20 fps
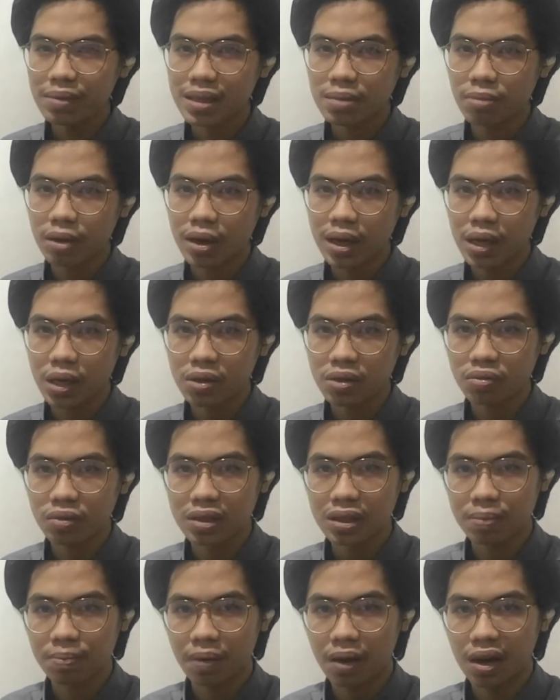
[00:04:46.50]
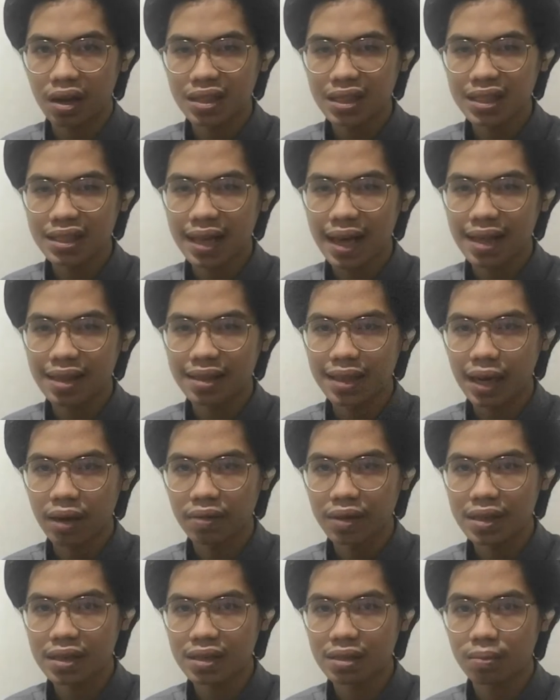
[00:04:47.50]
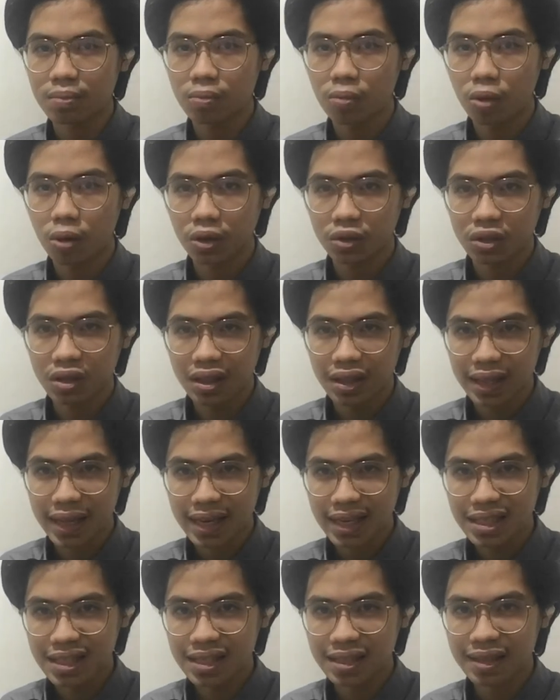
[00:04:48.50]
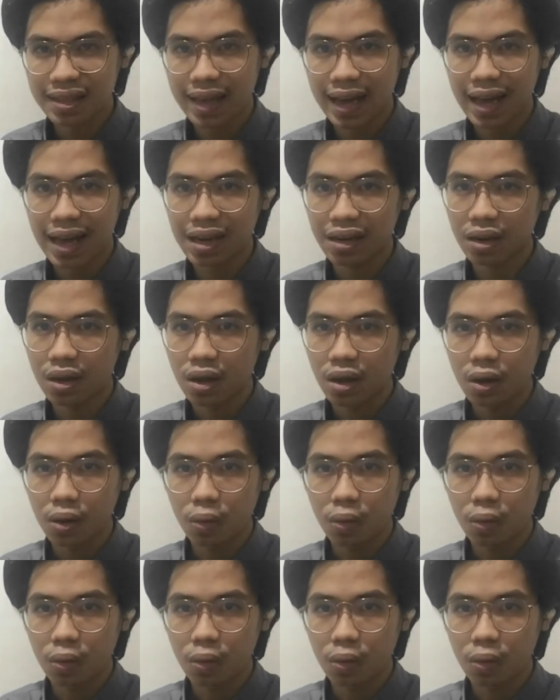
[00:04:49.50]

Ms. Moreno's response that there is more to things than